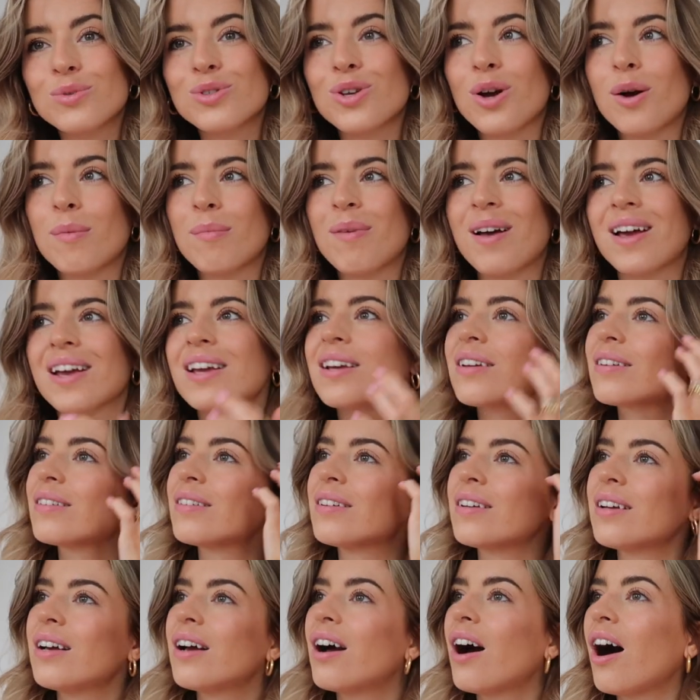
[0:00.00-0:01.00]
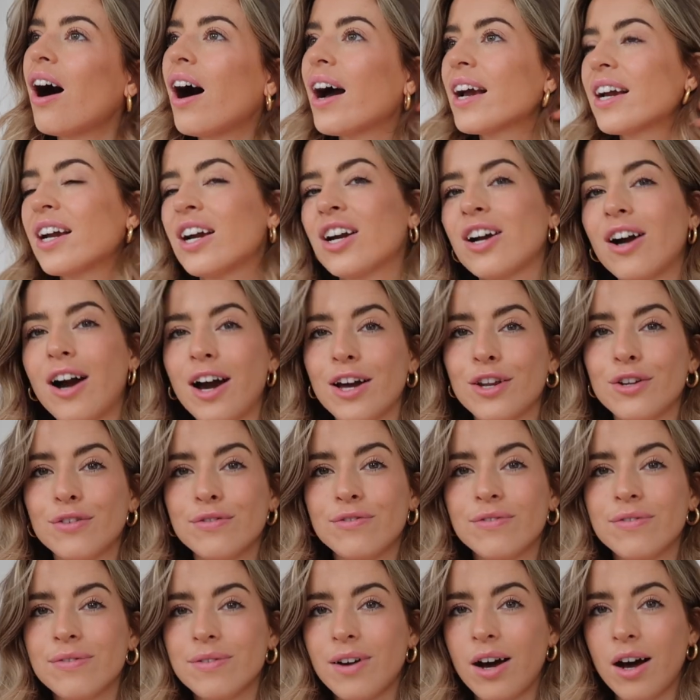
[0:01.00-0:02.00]
So I'm like, I can kind of
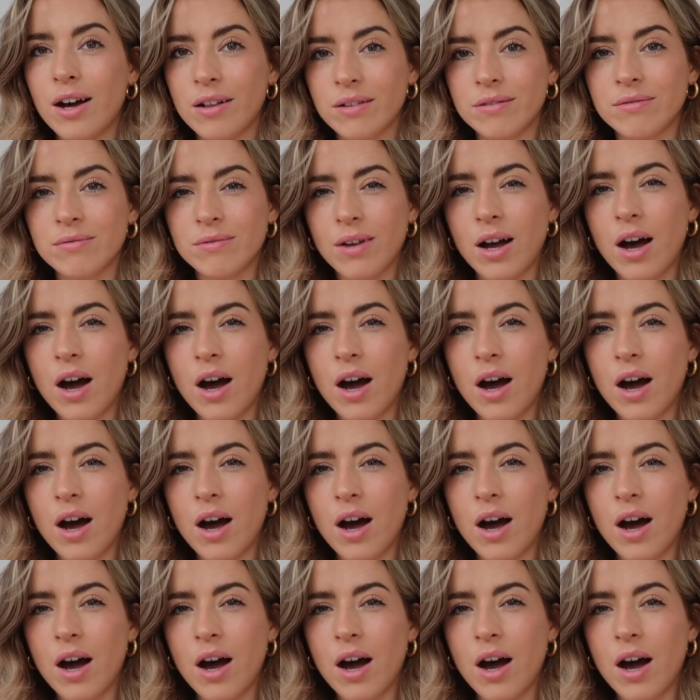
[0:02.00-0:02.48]
I'll